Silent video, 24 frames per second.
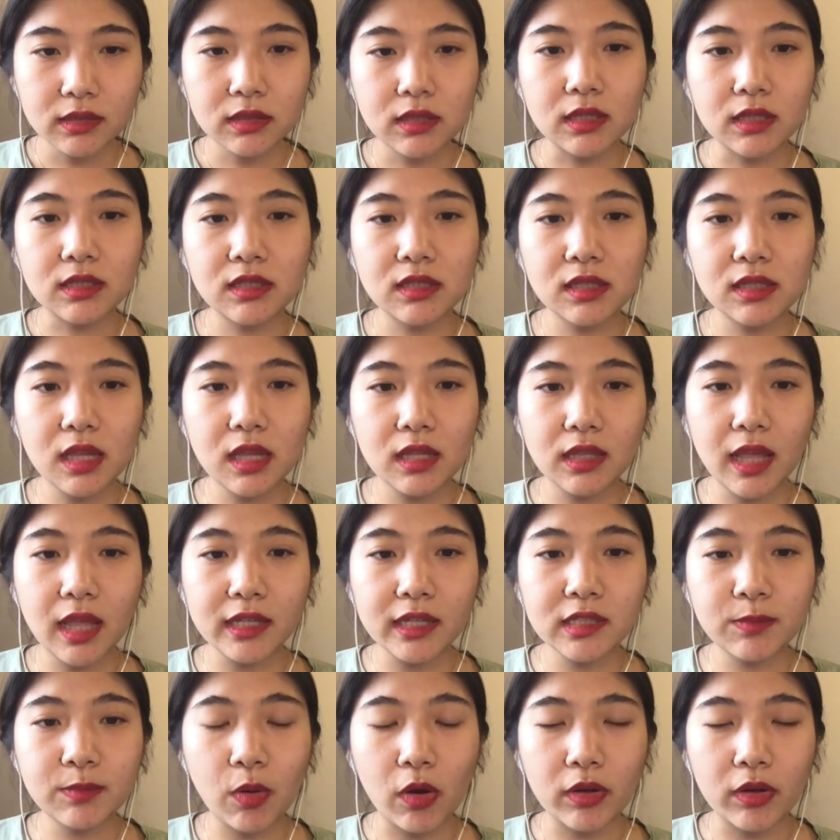The
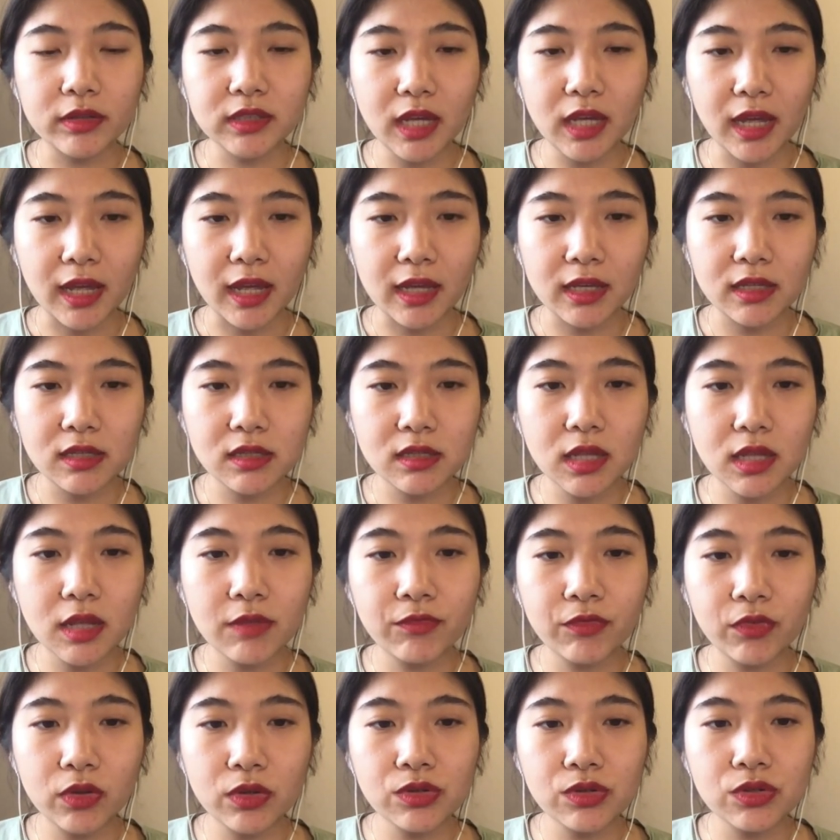next point is
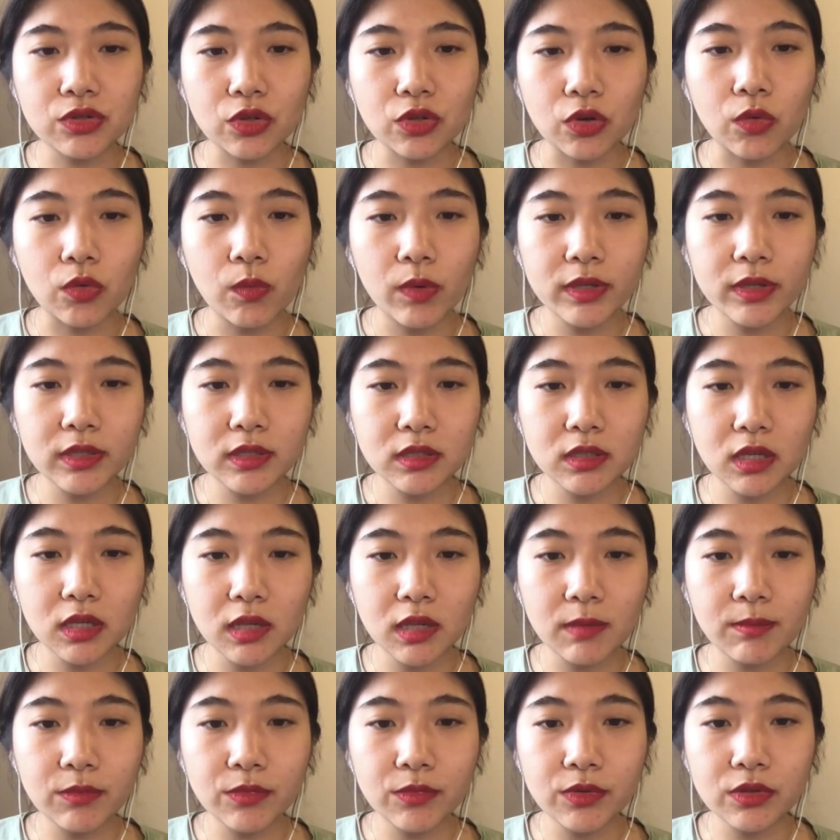influential. With the
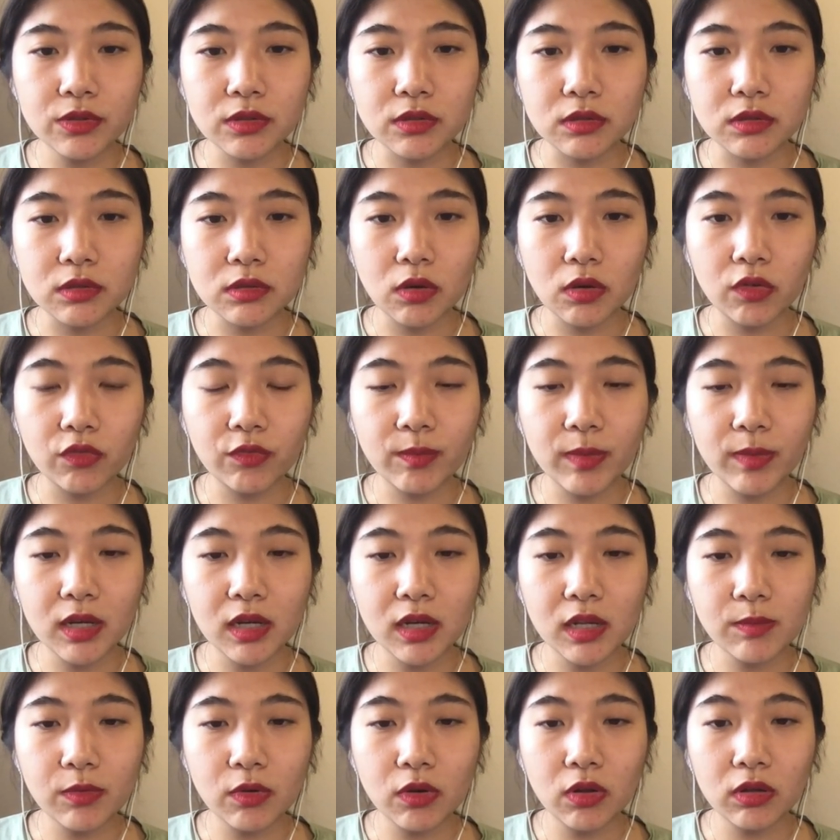emergence of
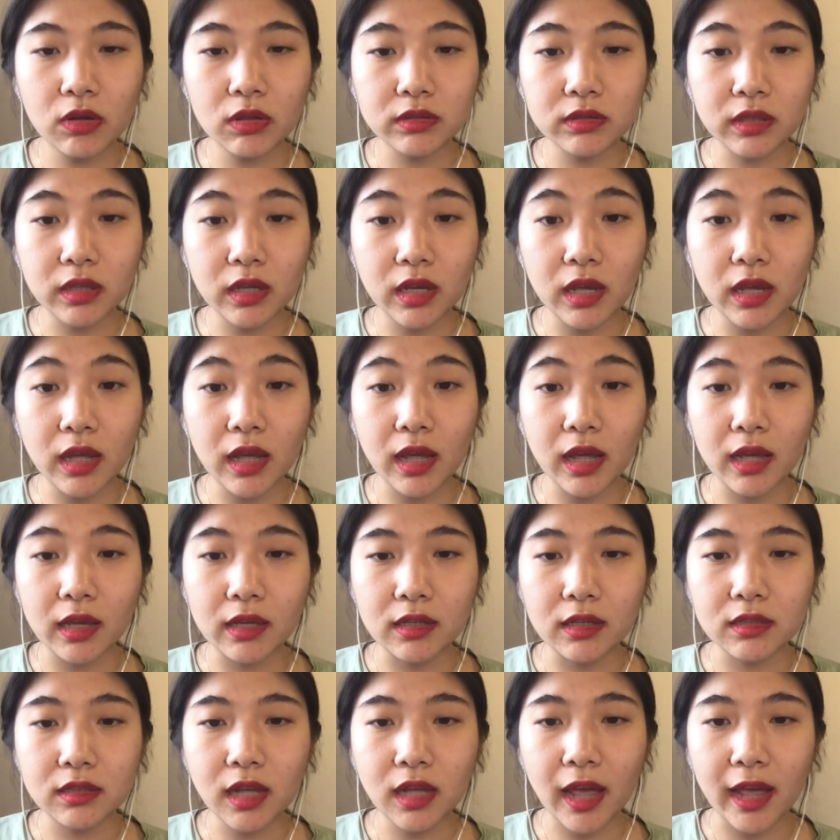many bloggers,
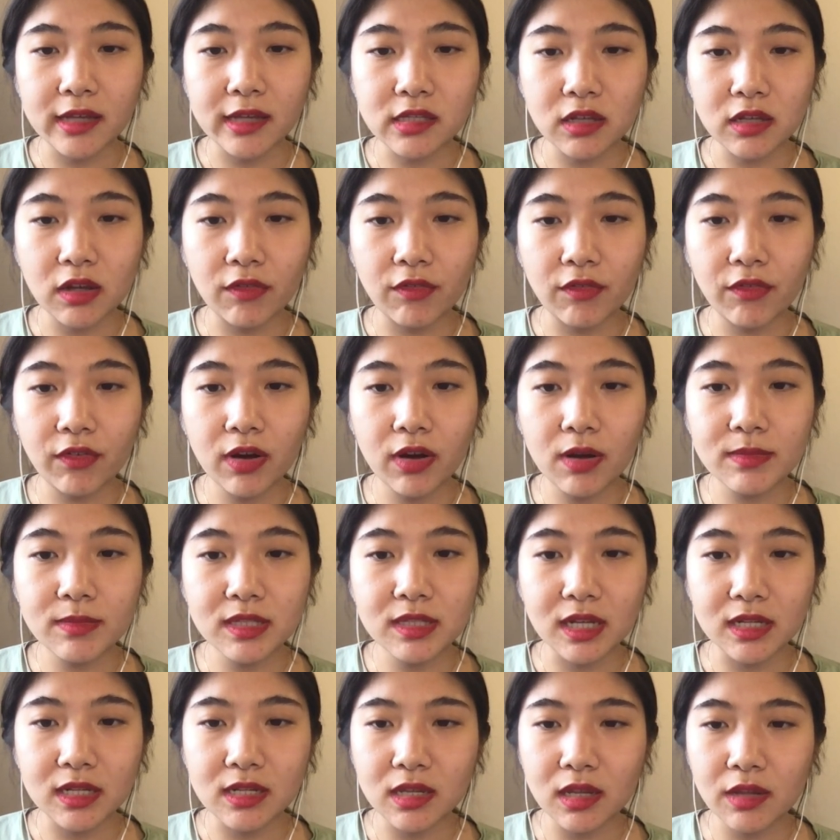it has confirmed
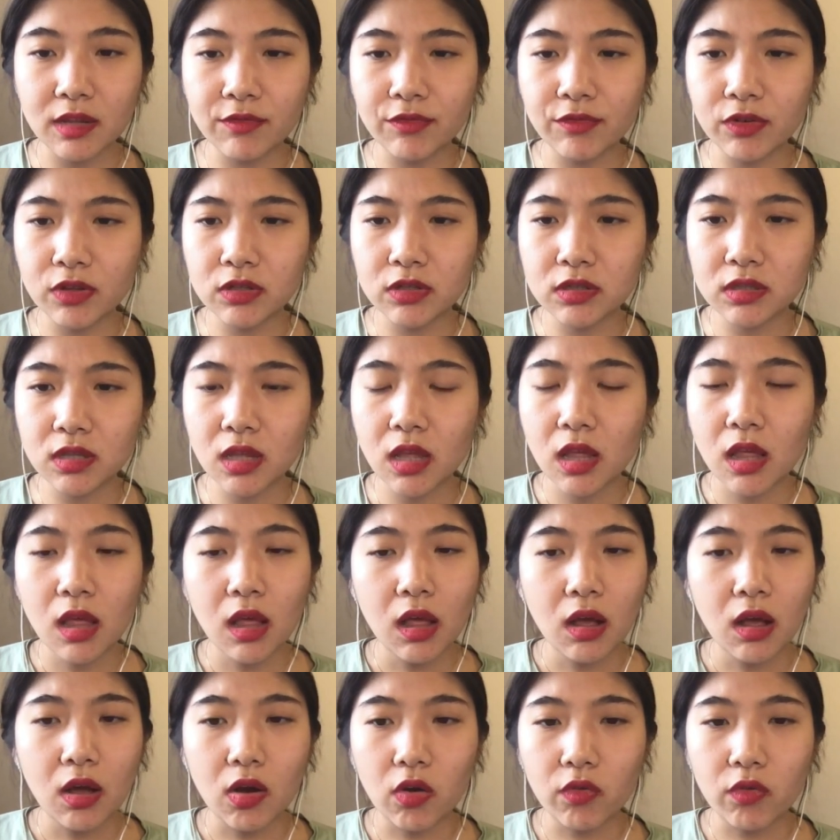that the influence
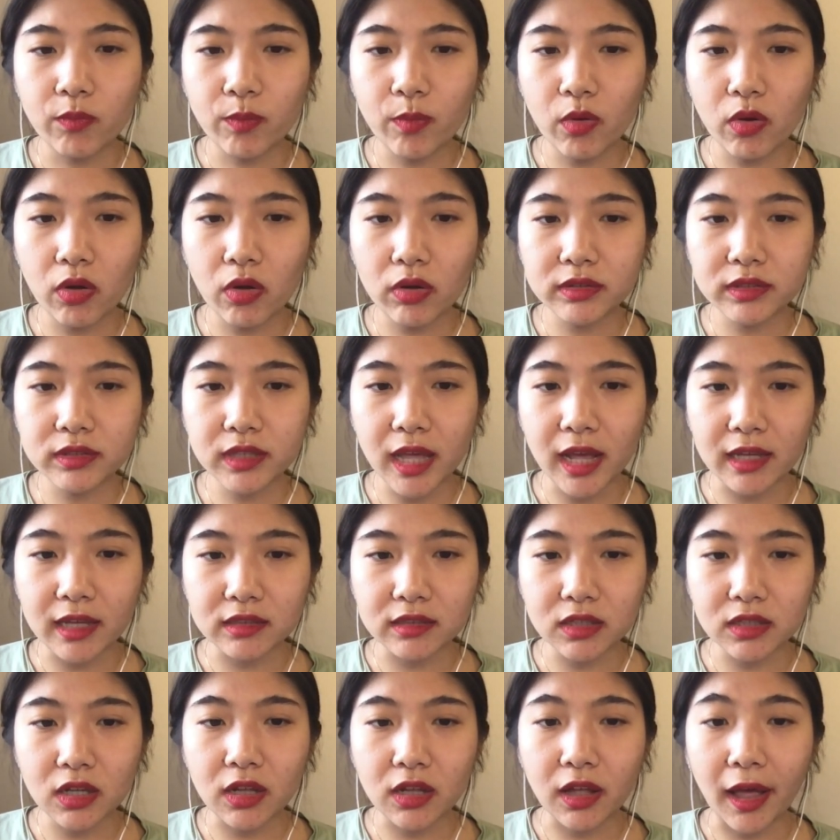of blogs has
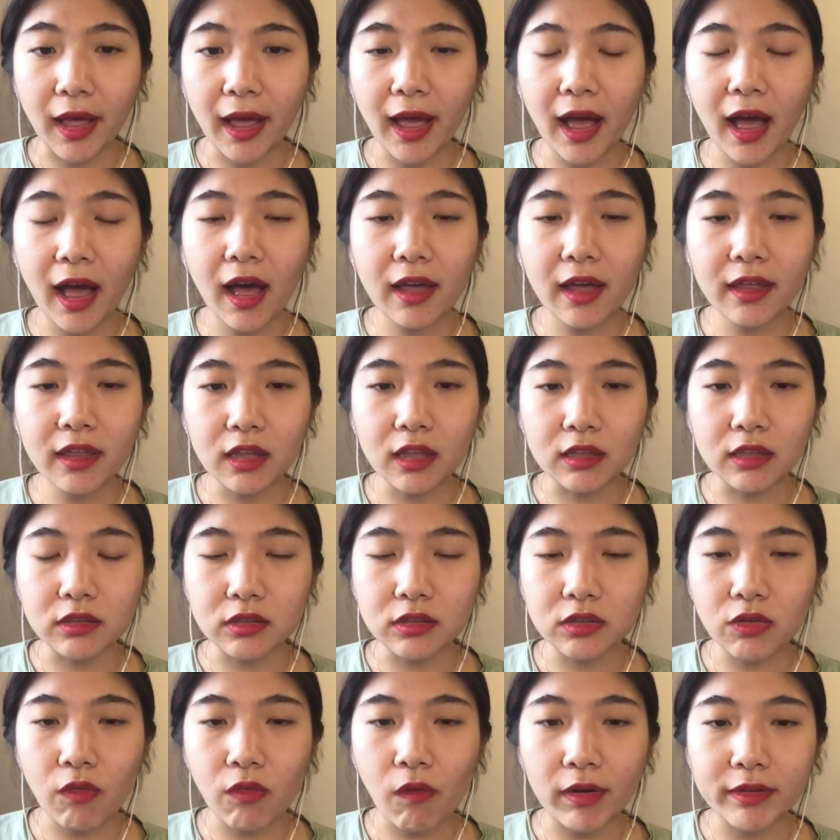a high-end
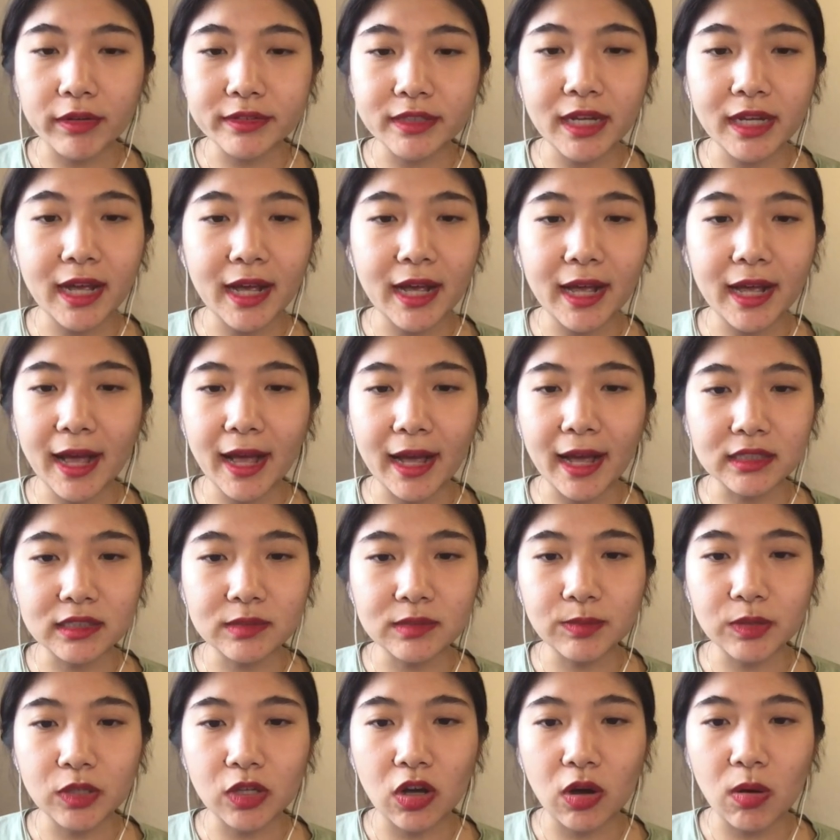quote has
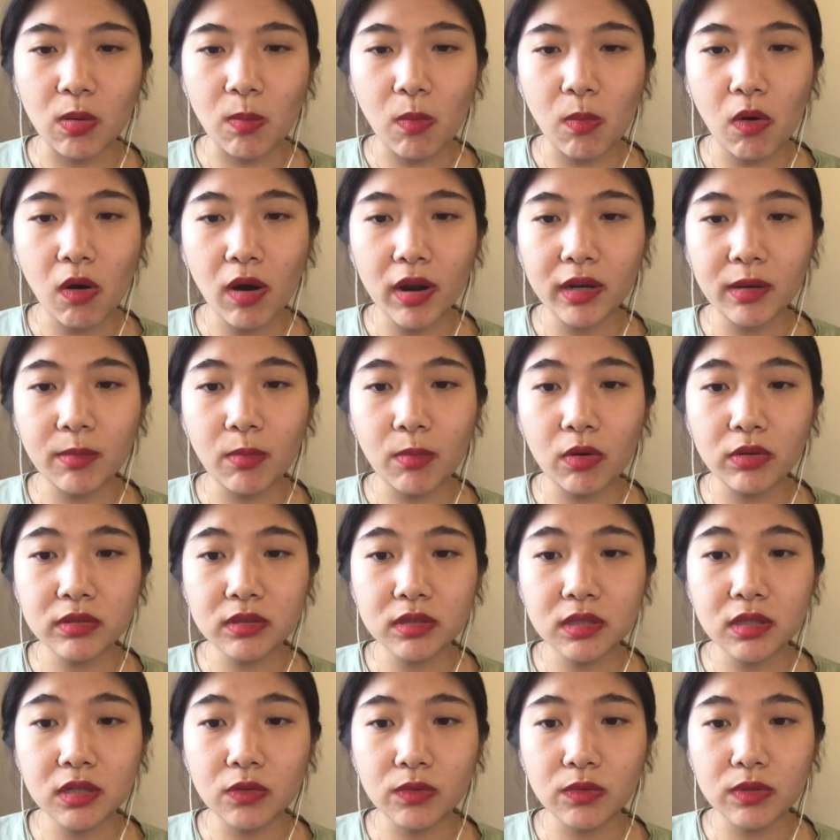become more and more
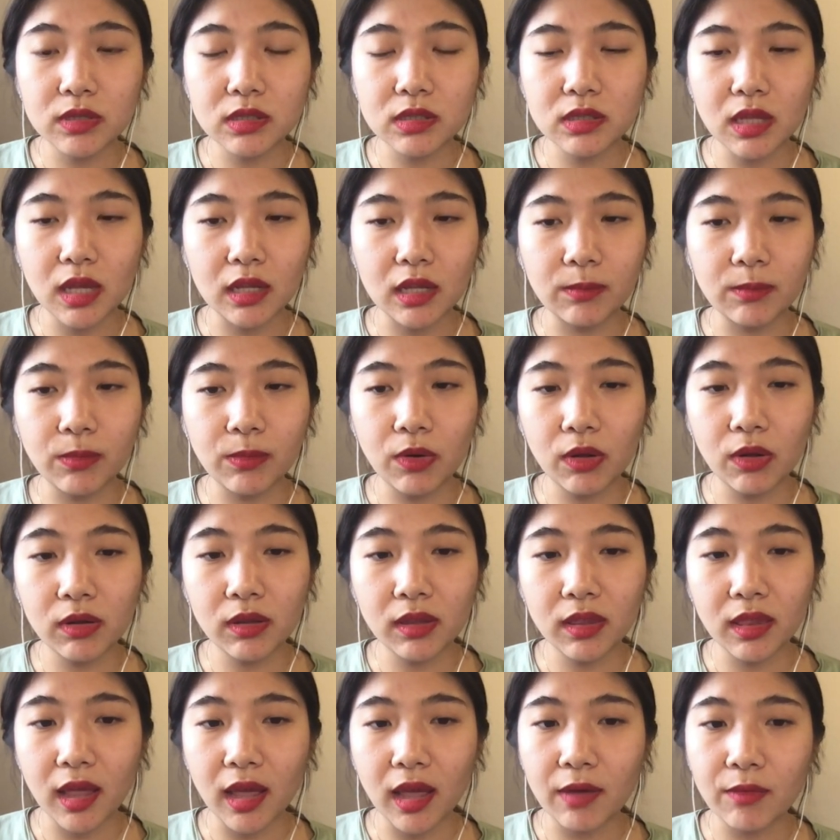serious, and blogs
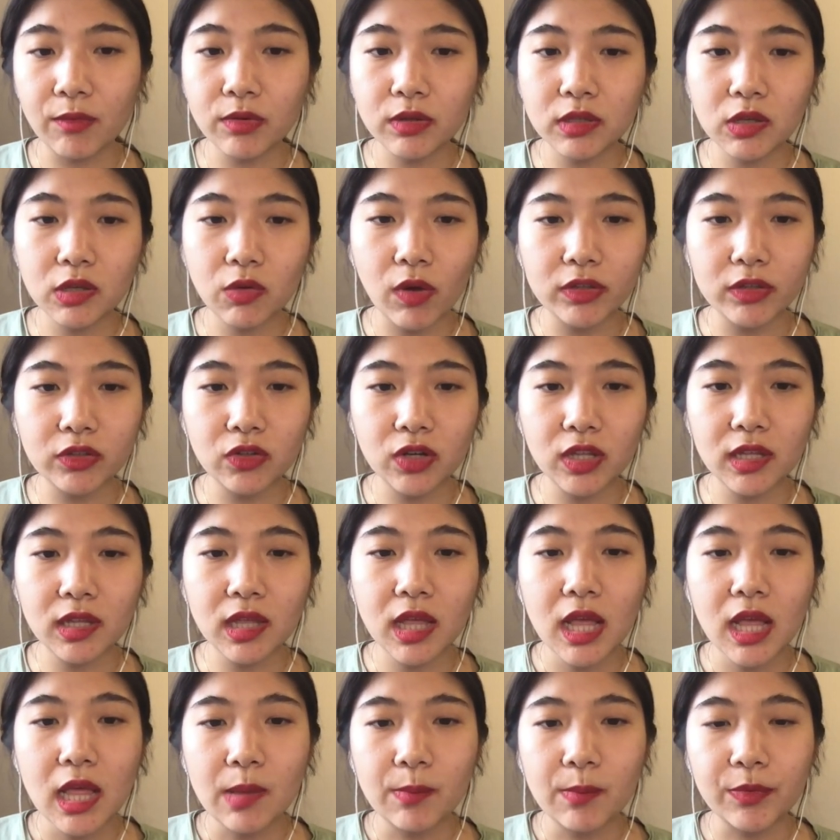have gradually
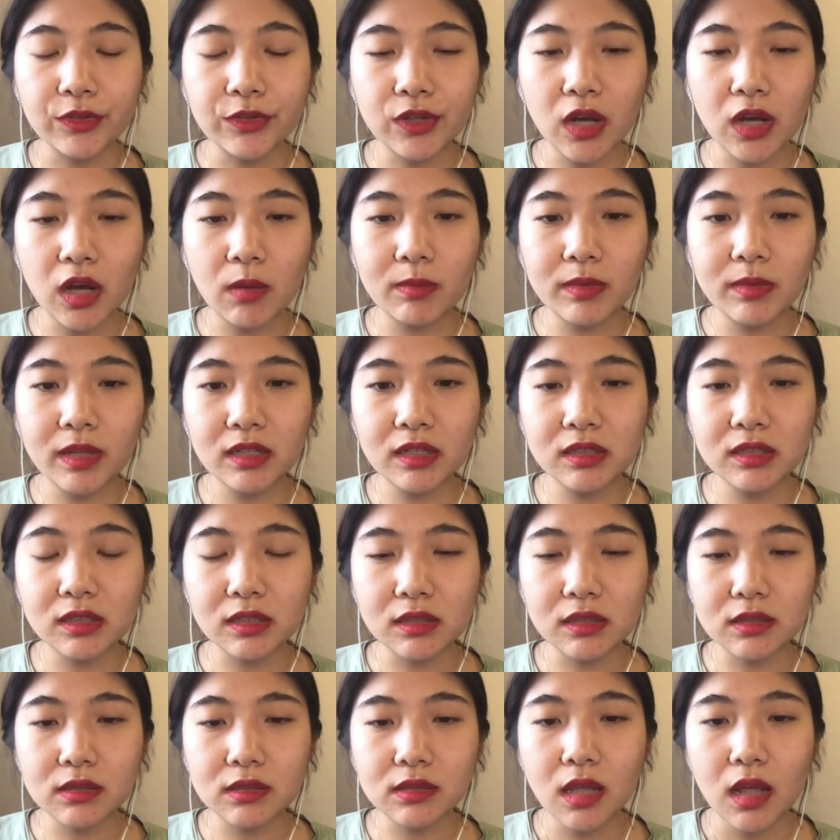become
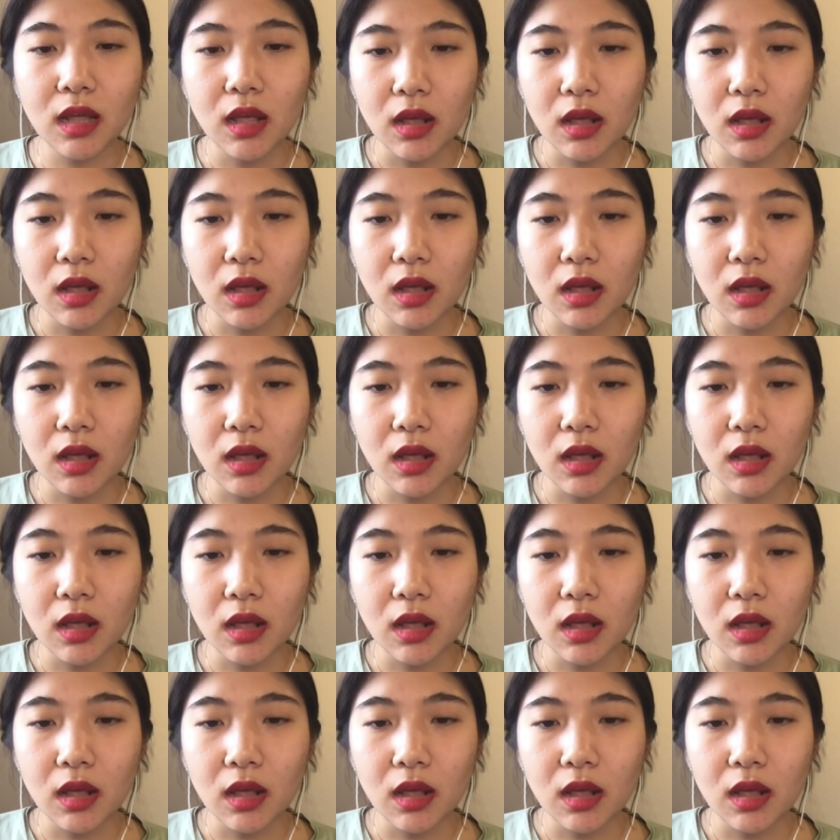netizens.